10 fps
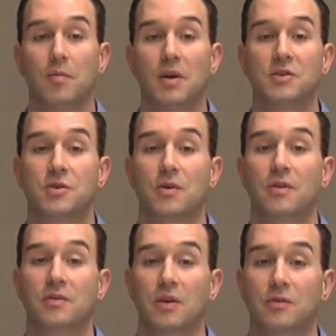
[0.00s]
Make sure
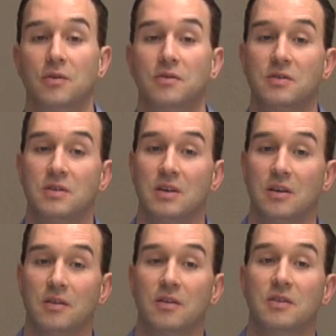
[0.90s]
the sensor is
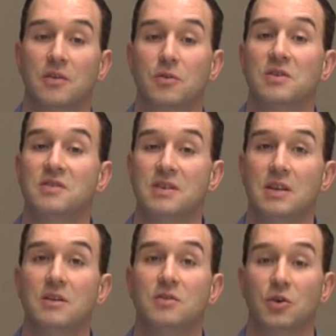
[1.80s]

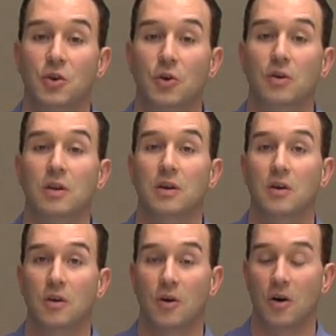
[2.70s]
seated
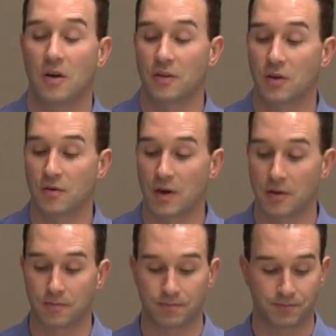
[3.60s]
securely on the cuvette.